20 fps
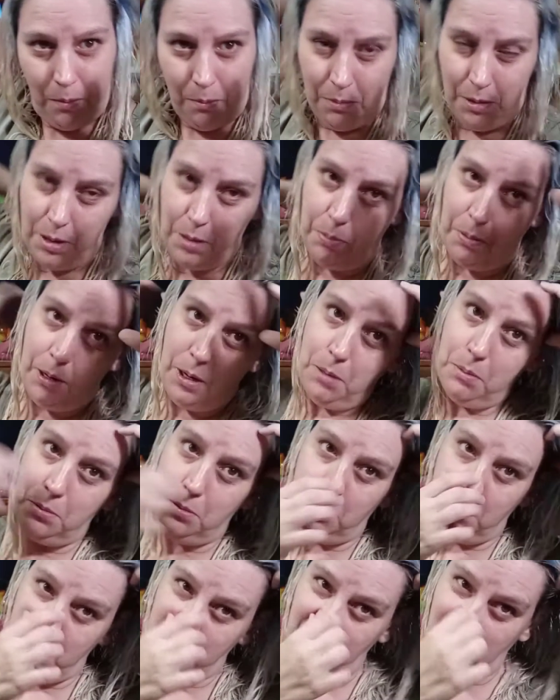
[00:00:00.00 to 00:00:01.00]
But the
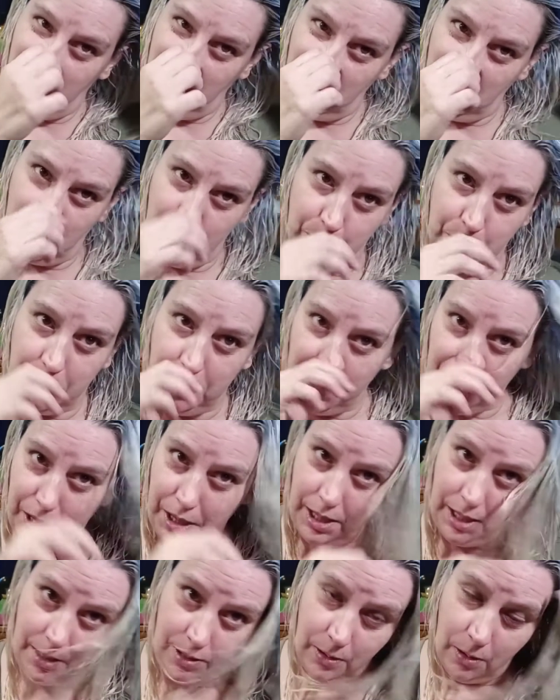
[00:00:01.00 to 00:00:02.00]
purple is all
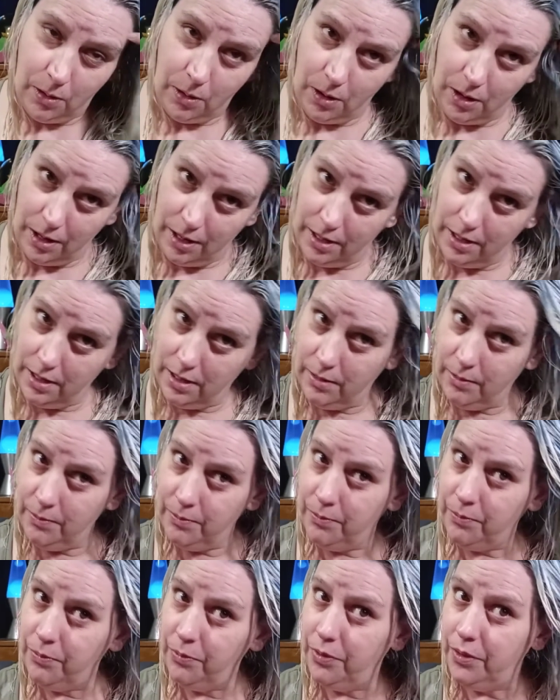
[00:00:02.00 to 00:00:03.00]
completely gone.
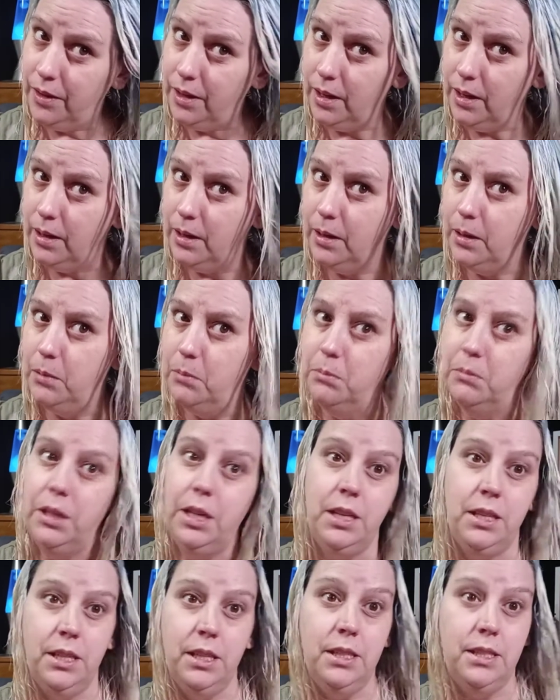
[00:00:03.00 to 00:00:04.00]

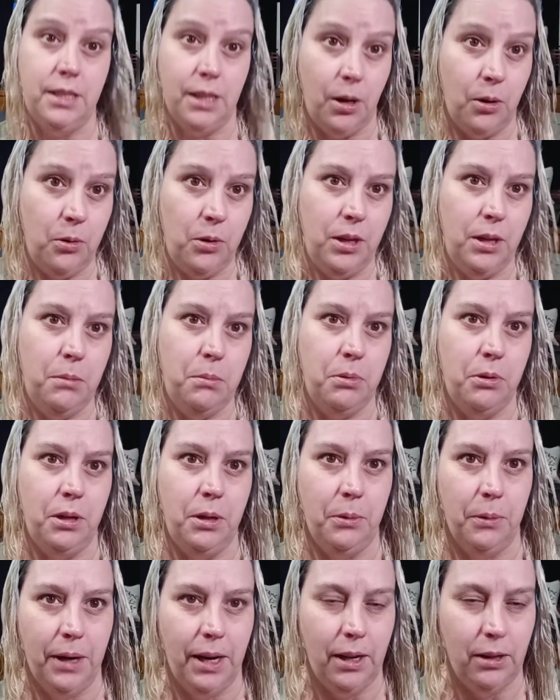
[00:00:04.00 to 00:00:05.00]
It did tone it
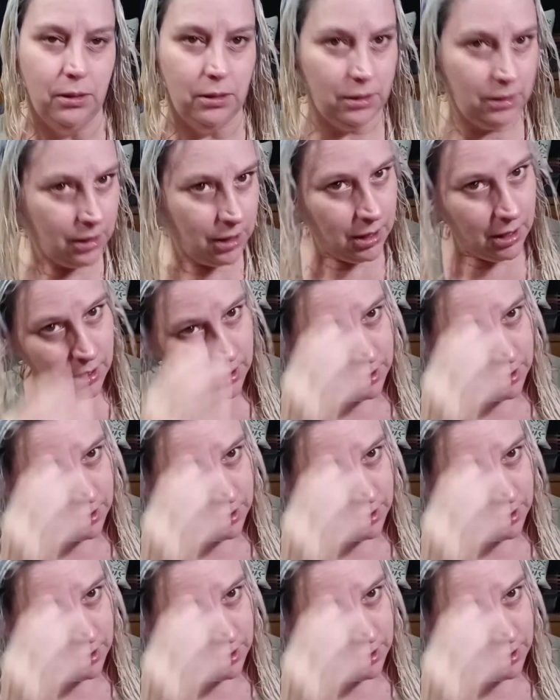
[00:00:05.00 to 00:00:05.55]
pretty well,